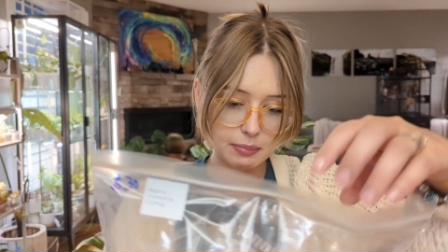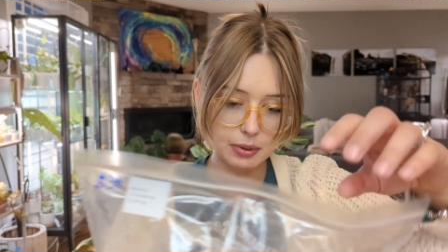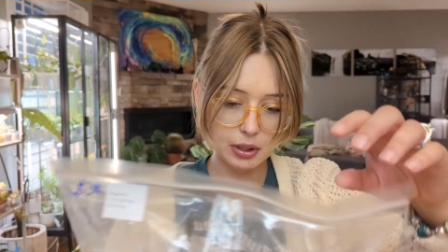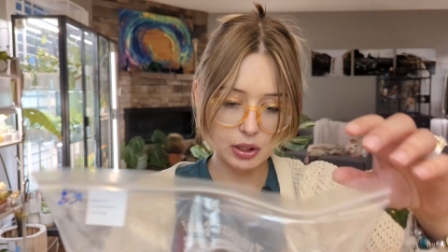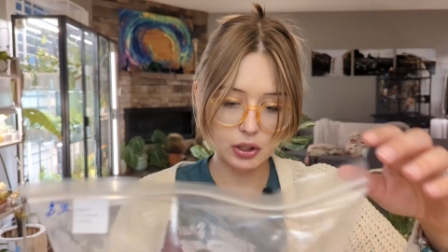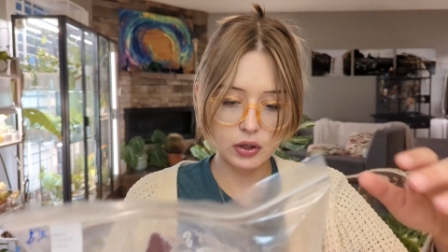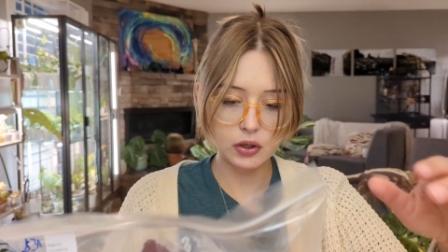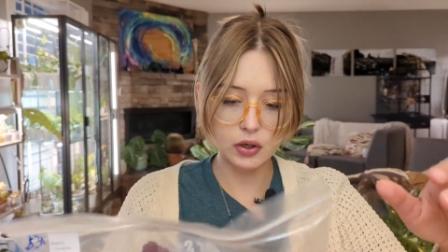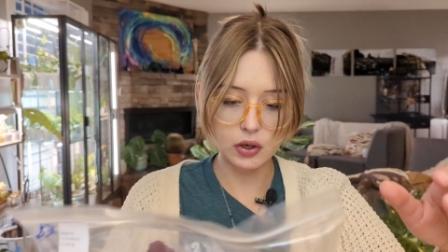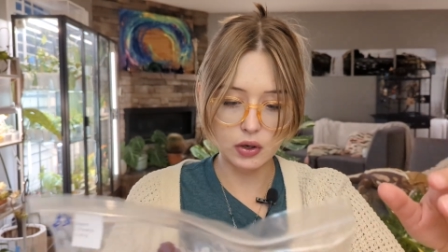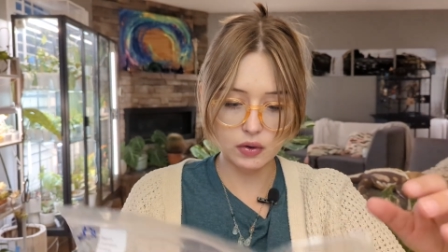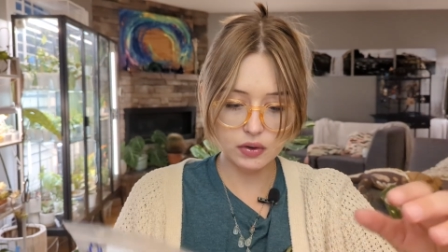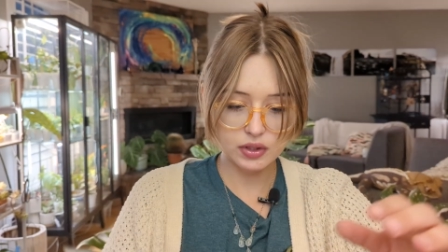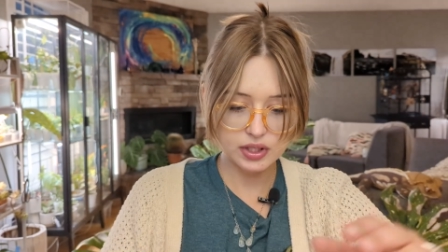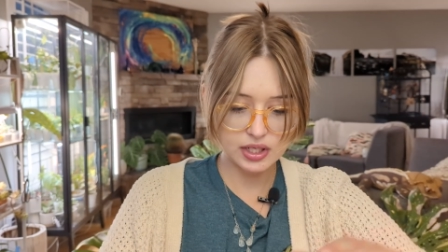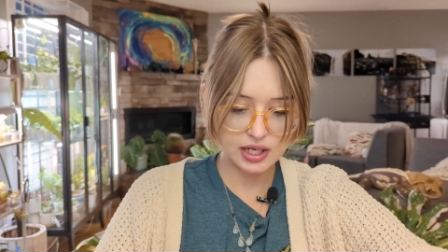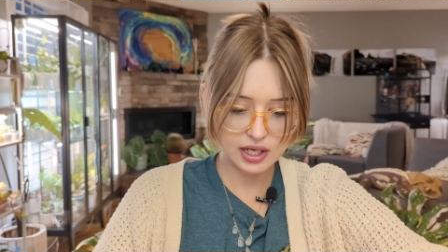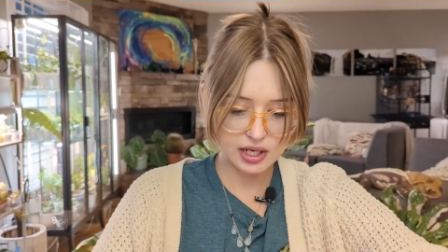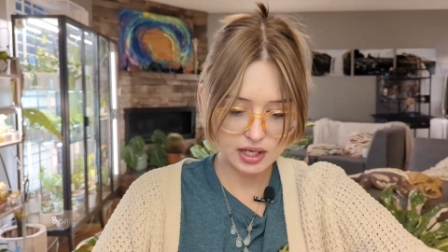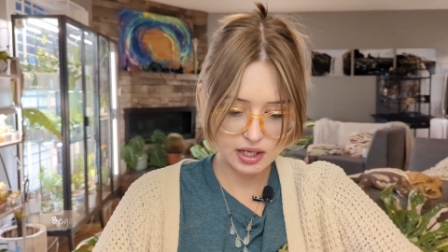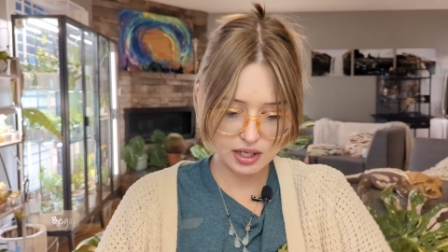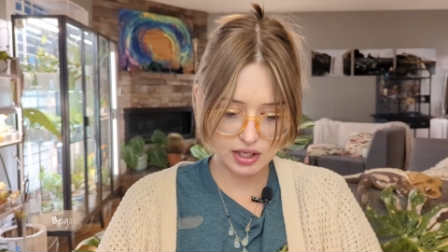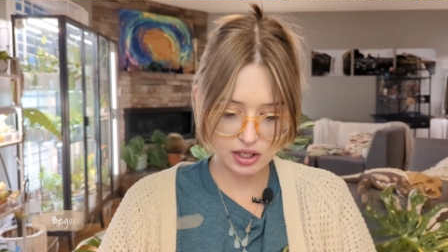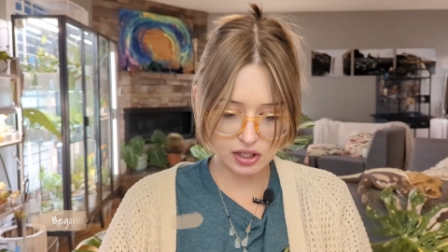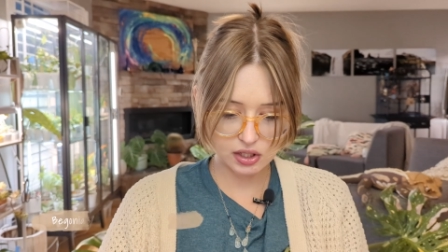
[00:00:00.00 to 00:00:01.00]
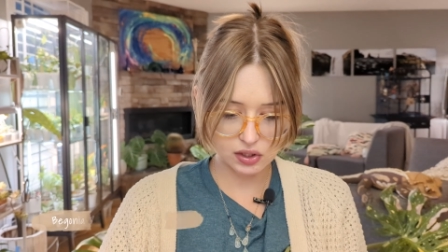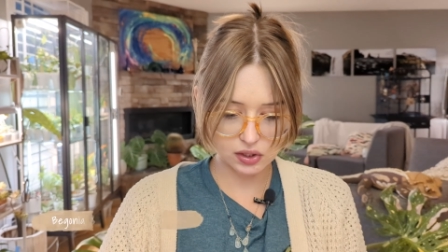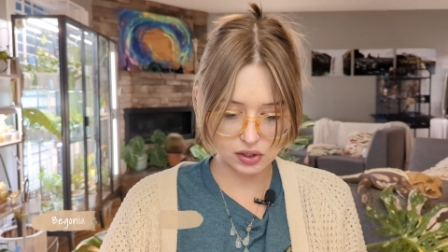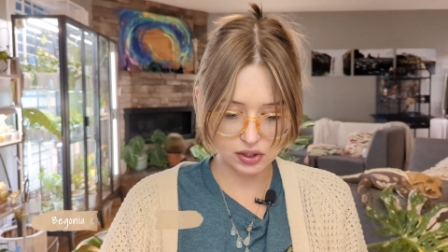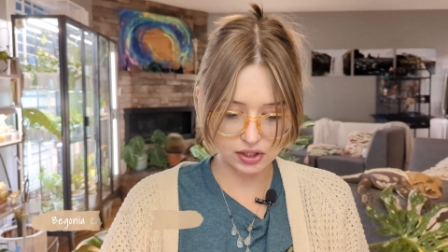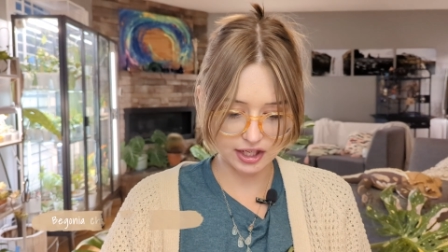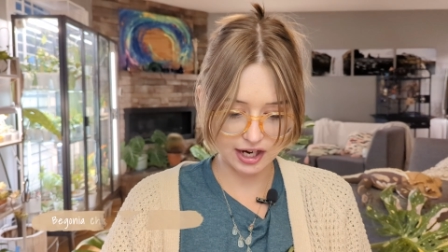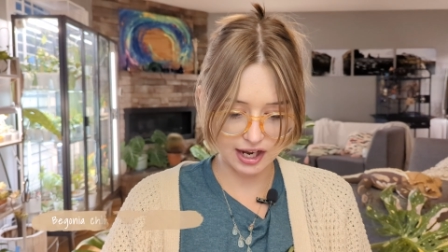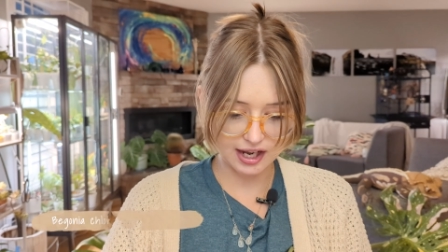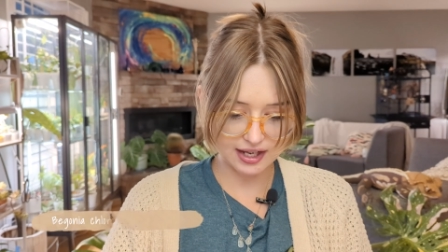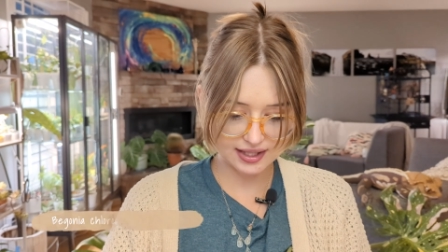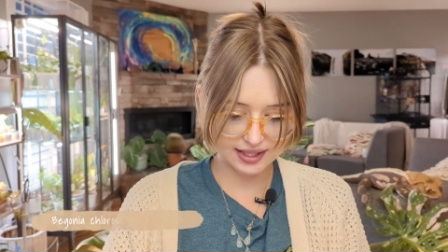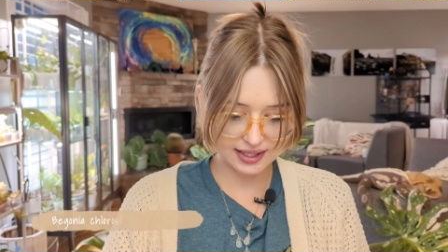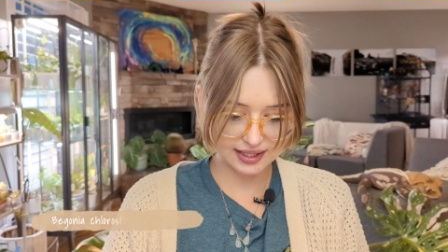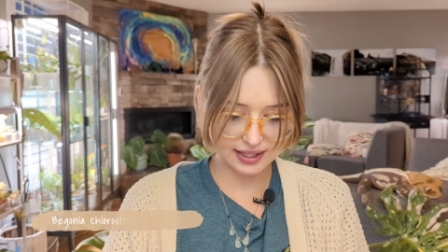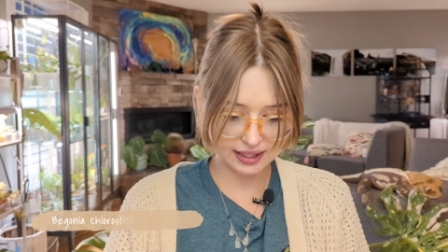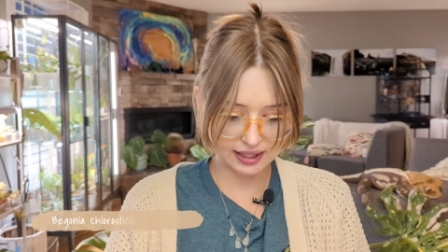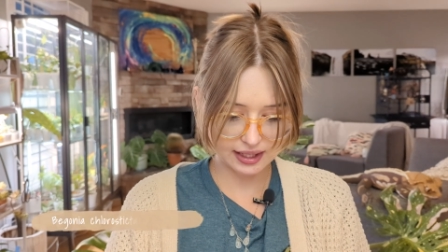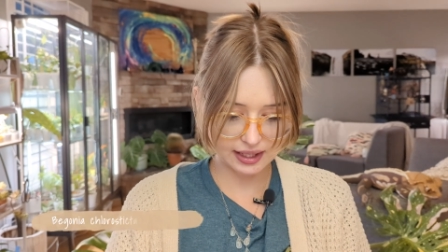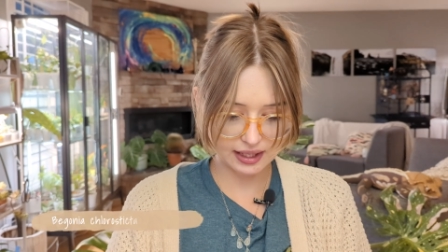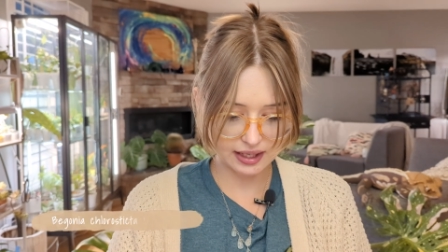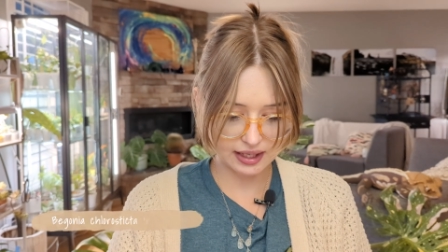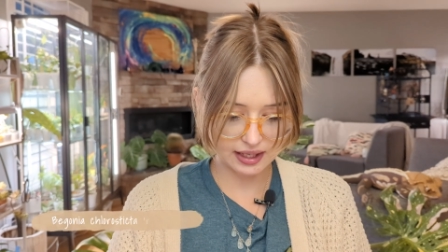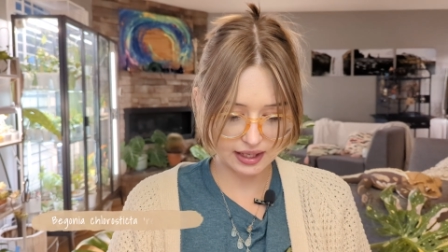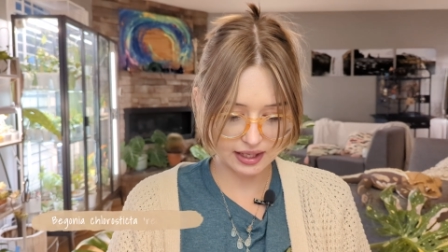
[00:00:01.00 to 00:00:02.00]
Begonia
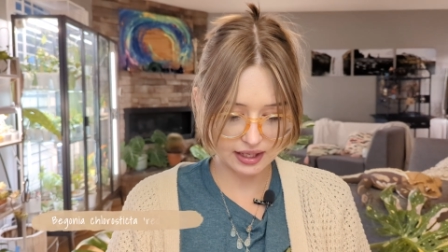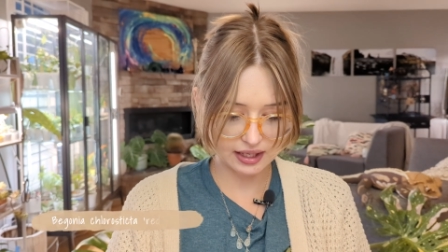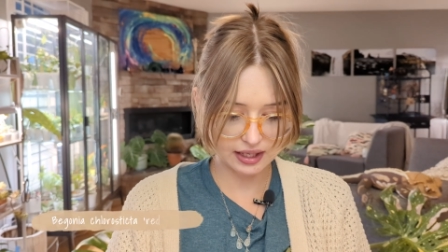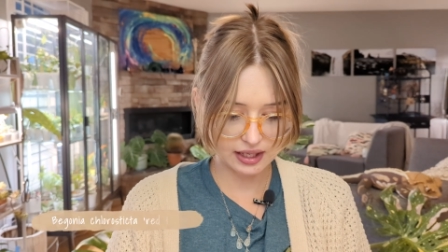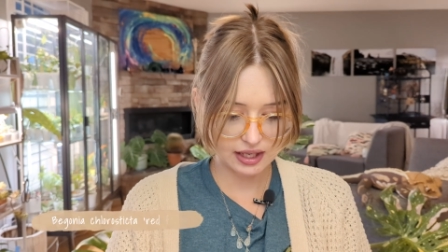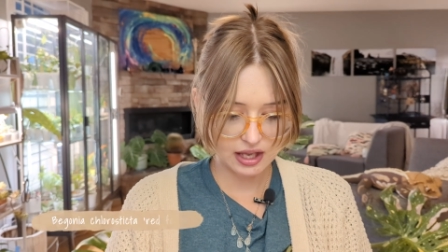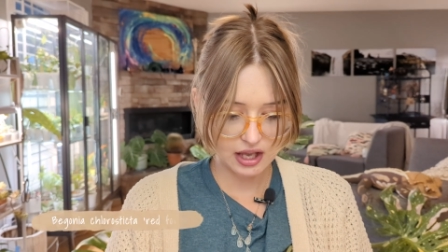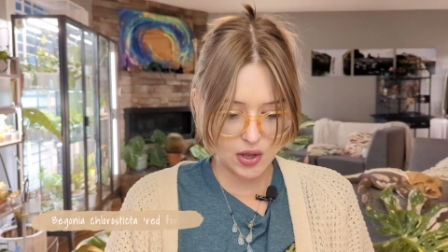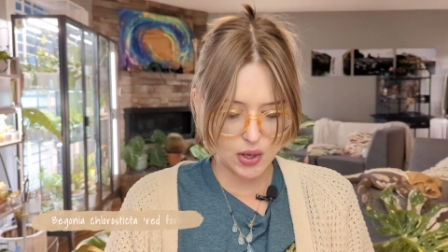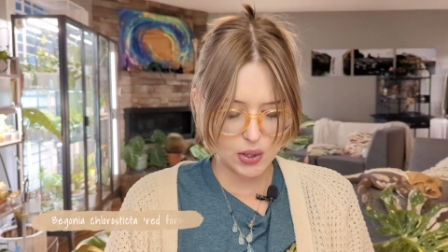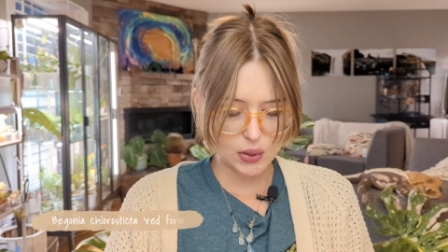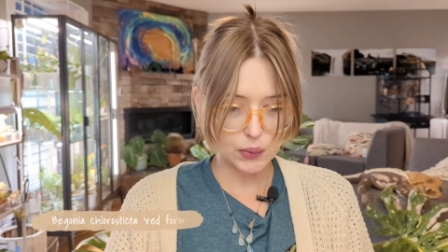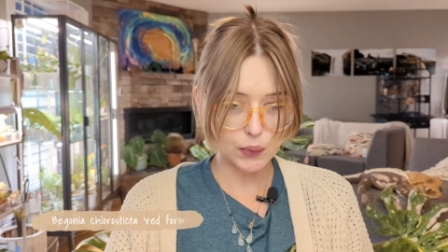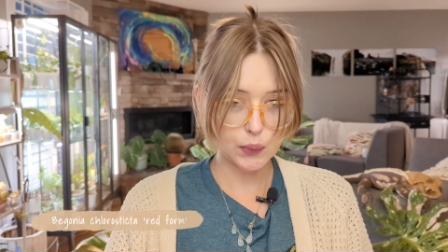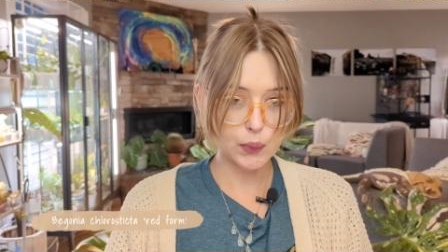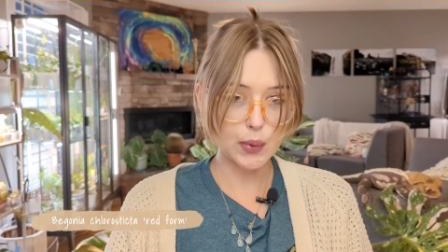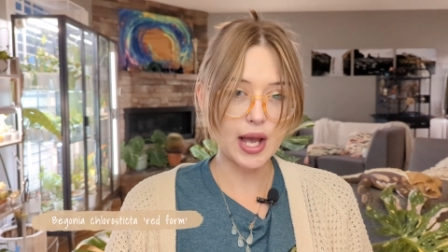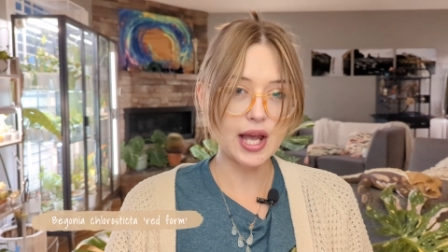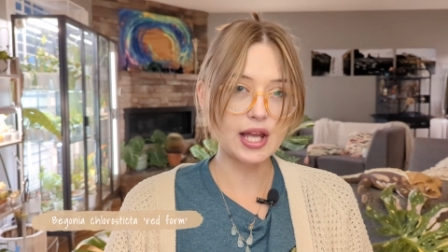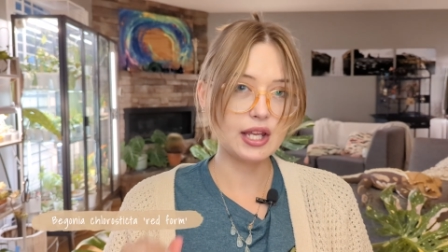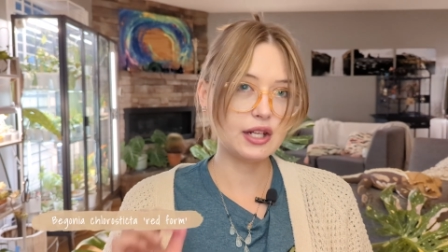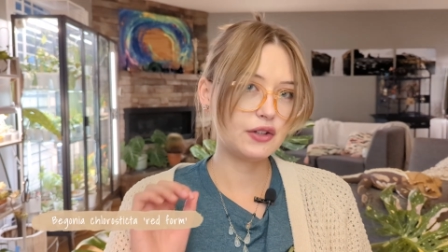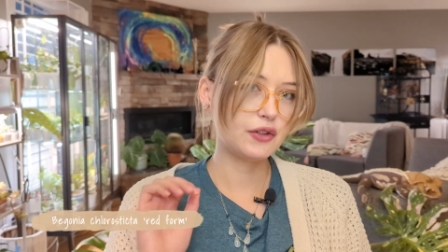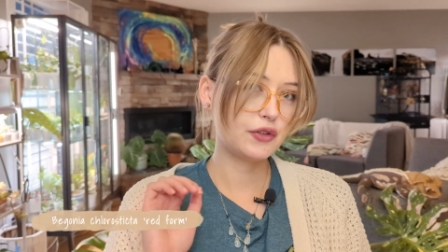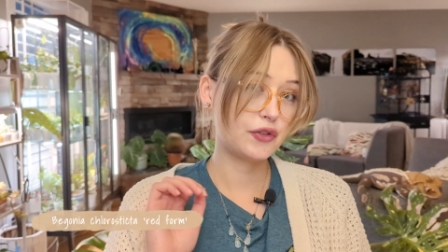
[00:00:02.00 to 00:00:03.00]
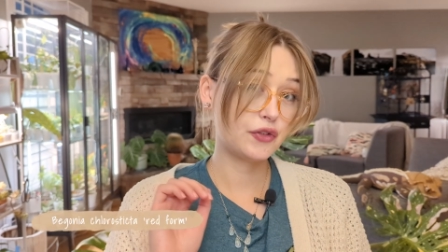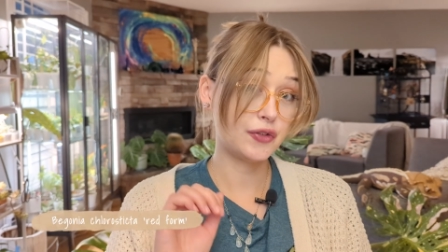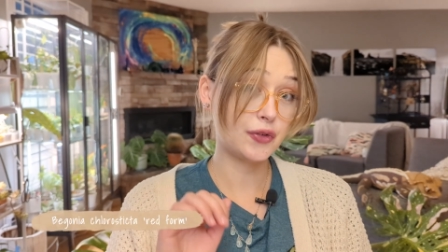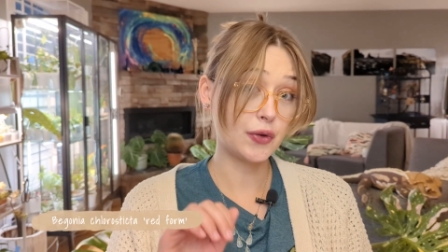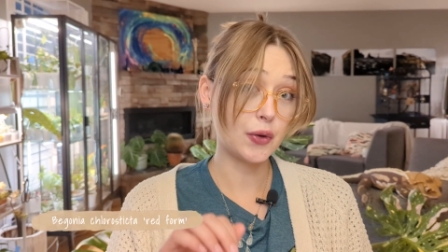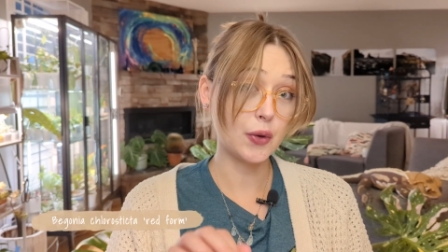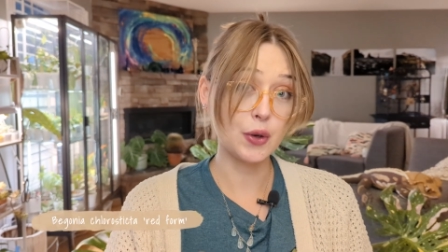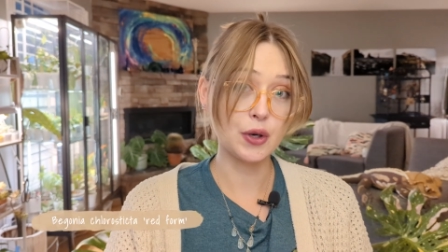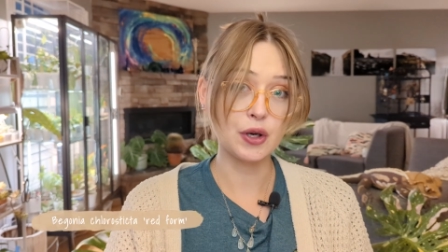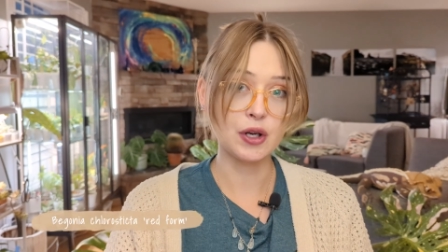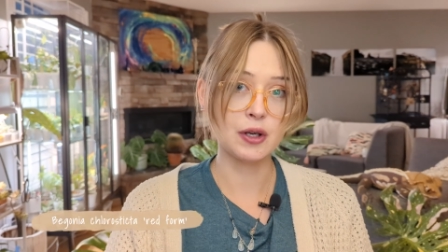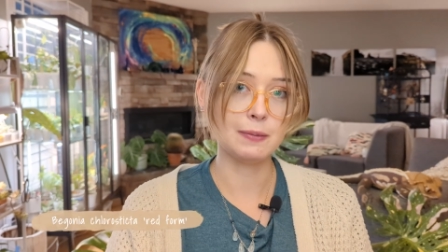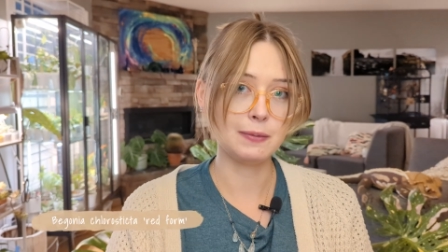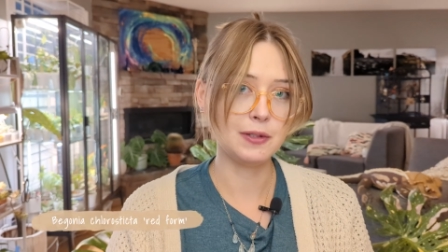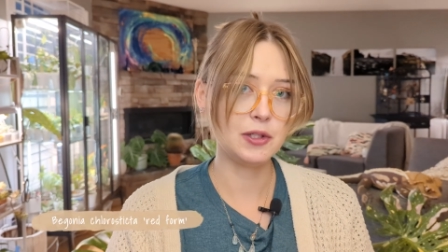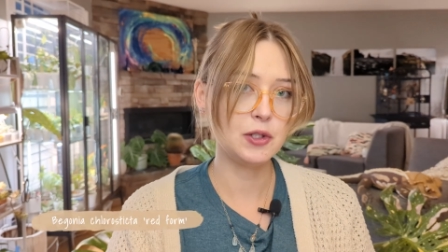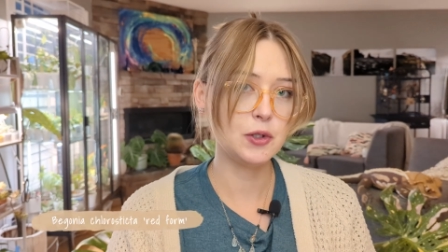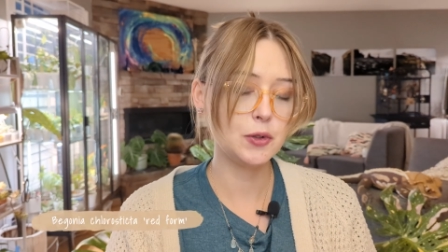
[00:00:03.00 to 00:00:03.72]
chlorosticta red form.